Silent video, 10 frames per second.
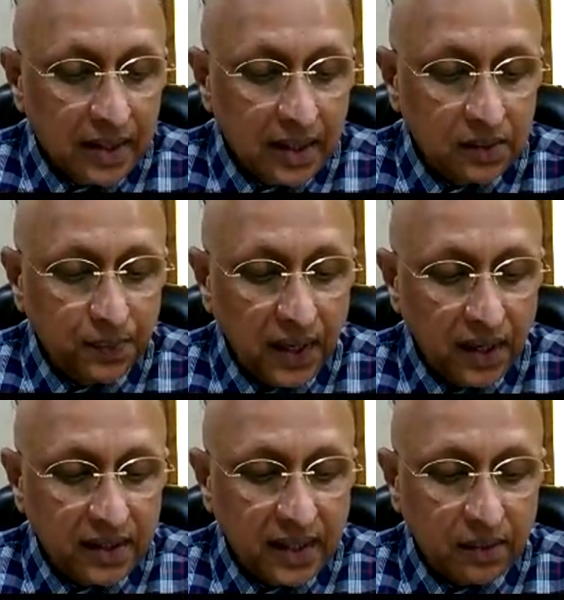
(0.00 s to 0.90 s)
There is
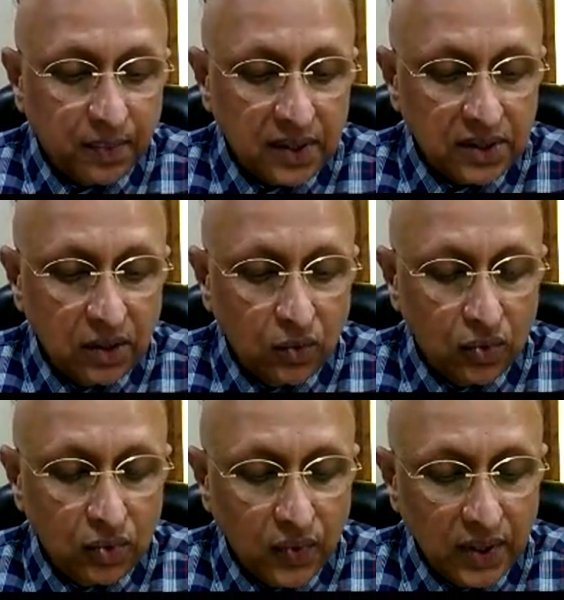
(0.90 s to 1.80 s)
fear that
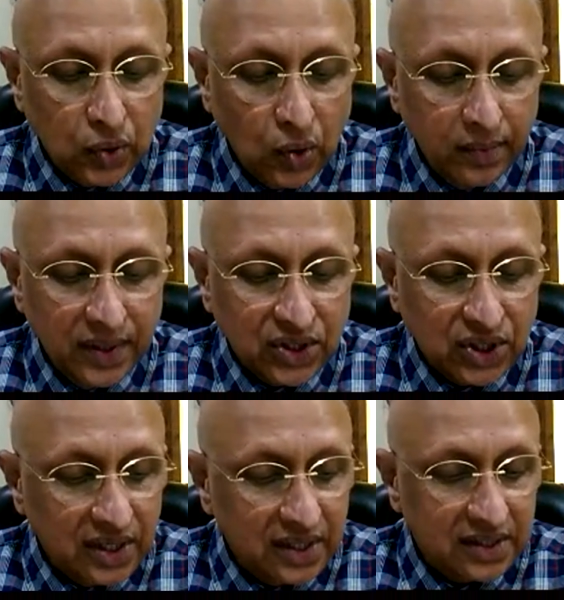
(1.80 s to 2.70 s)
person with whom he
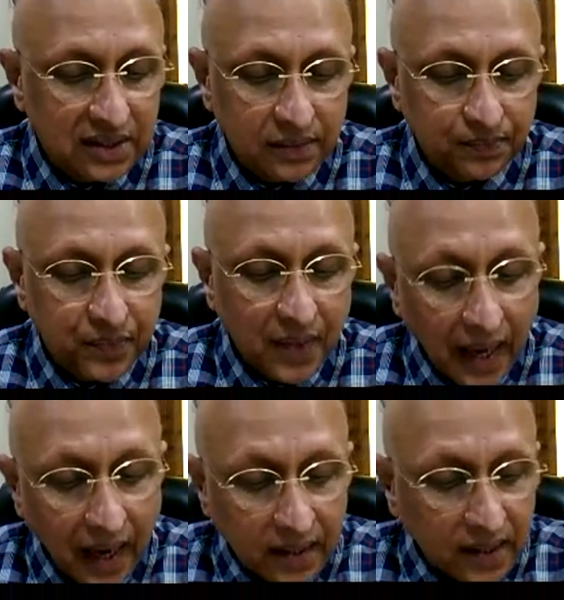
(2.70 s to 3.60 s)
shares
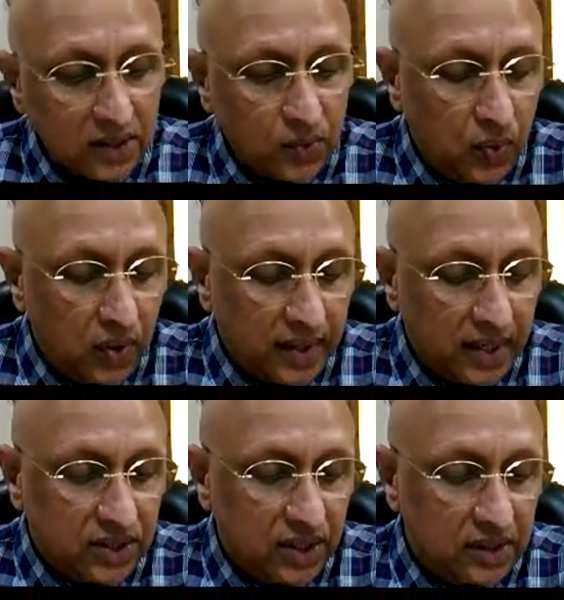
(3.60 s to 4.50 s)
a trustful
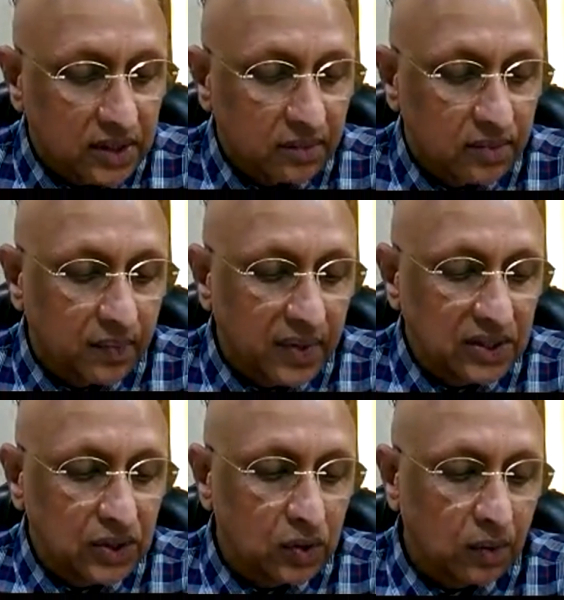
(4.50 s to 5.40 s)
relationship, the
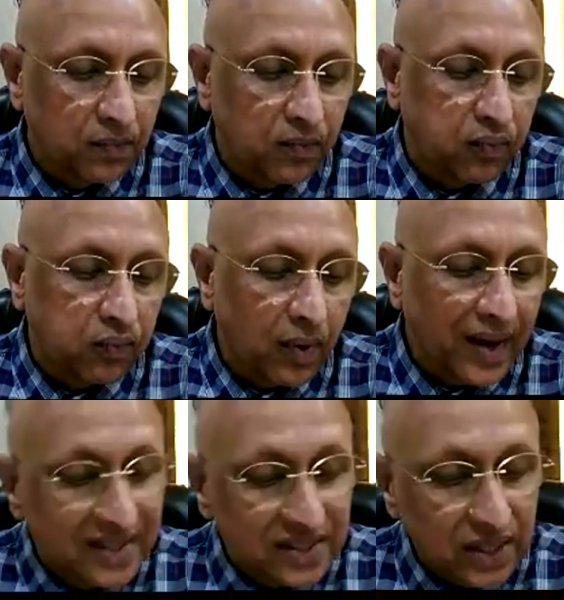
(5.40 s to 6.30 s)
basis of
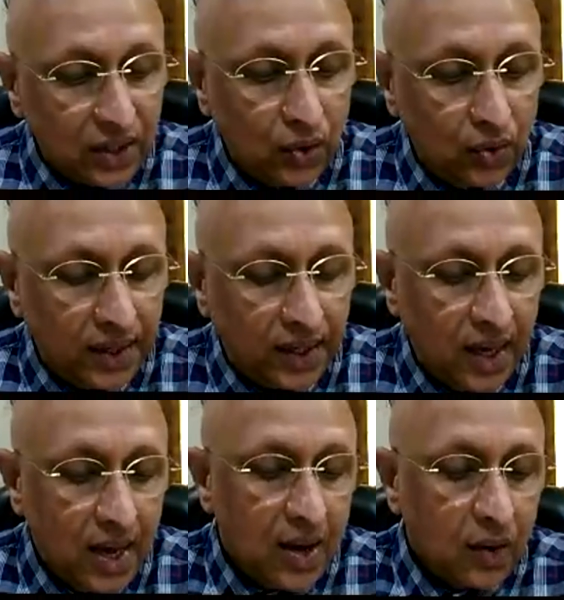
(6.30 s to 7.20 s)
his
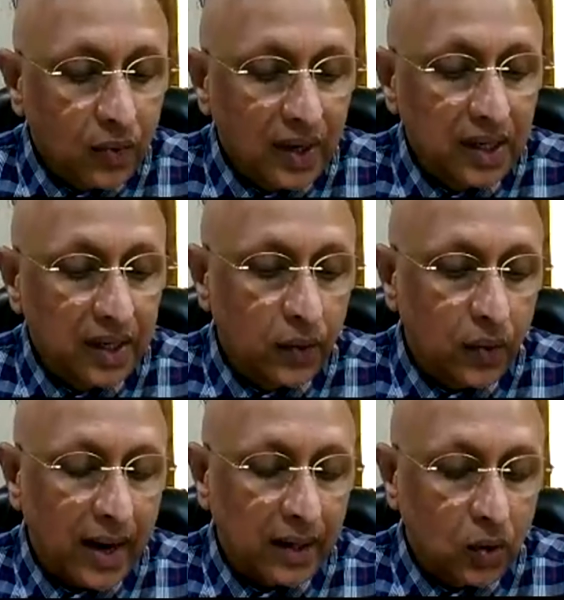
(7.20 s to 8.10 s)
security, will
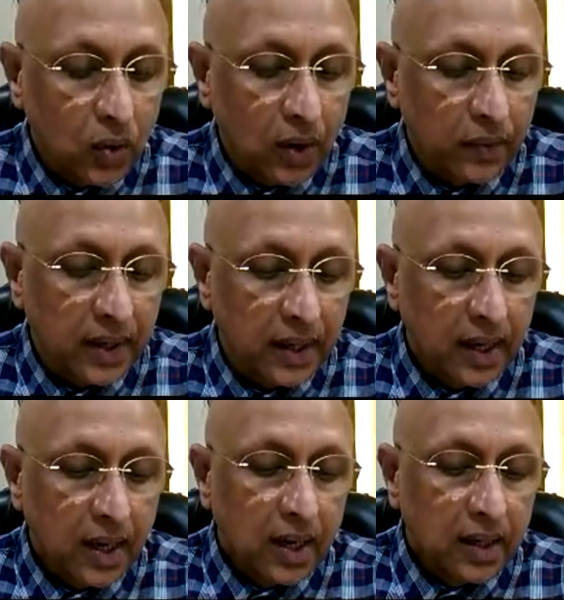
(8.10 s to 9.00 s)
leave and go away,
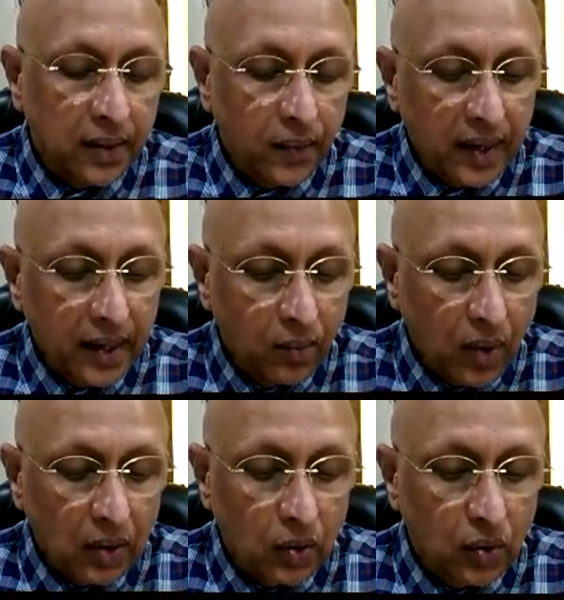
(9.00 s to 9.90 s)
leaving
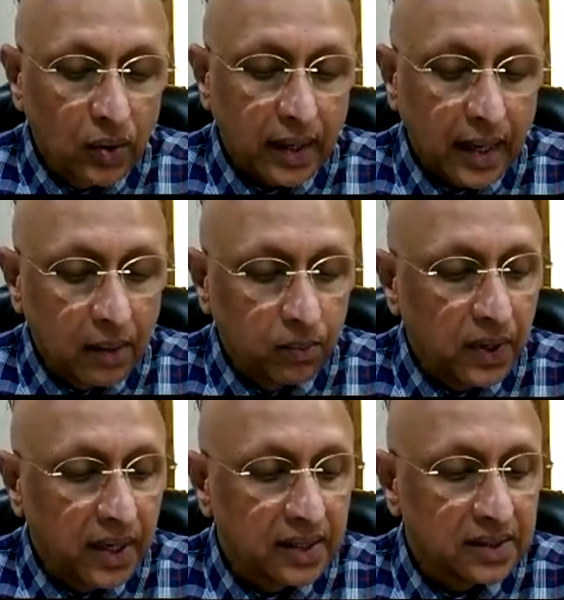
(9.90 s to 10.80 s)
him alone,
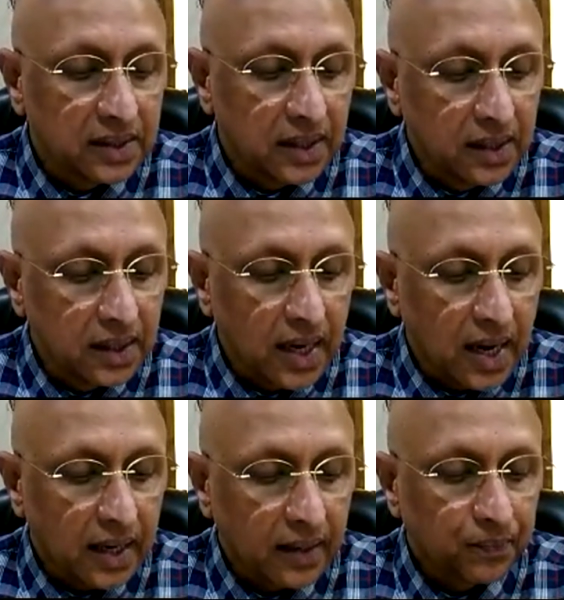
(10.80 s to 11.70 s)
helpless, in the
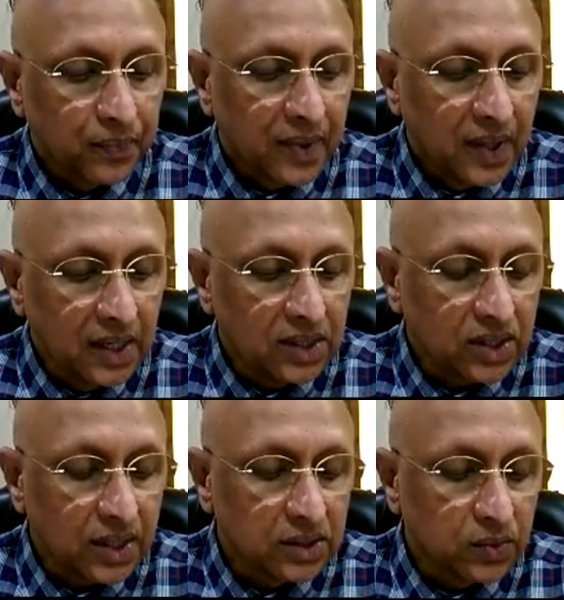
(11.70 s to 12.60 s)
dark.
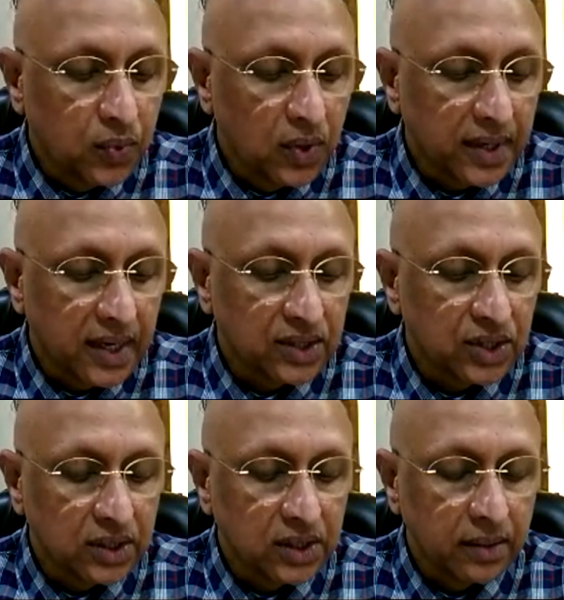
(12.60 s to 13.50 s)
This trustful
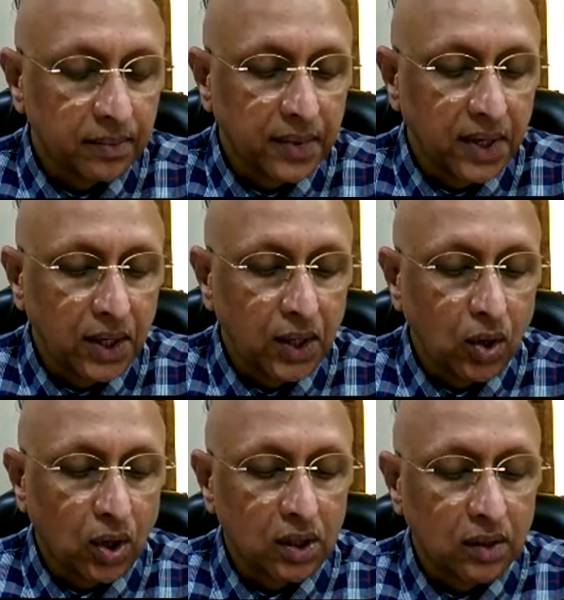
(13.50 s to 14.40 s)
relationship need
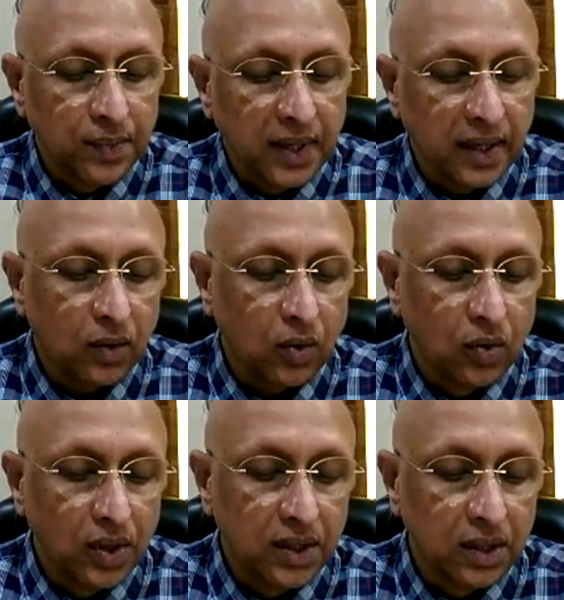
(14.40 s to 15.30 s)
not be
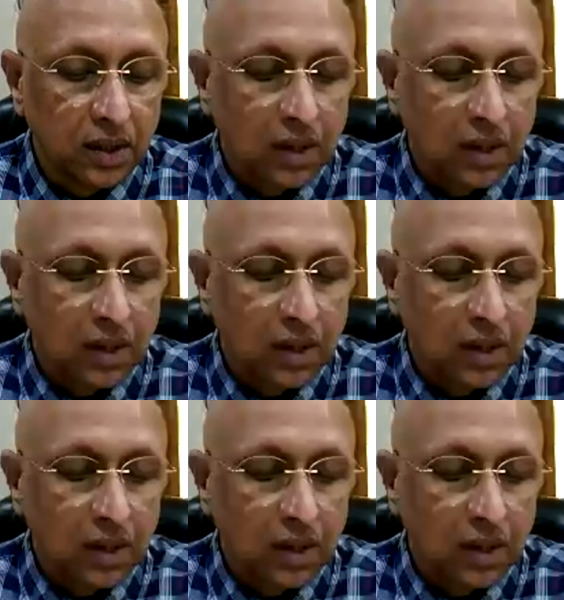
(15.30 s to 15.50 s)
only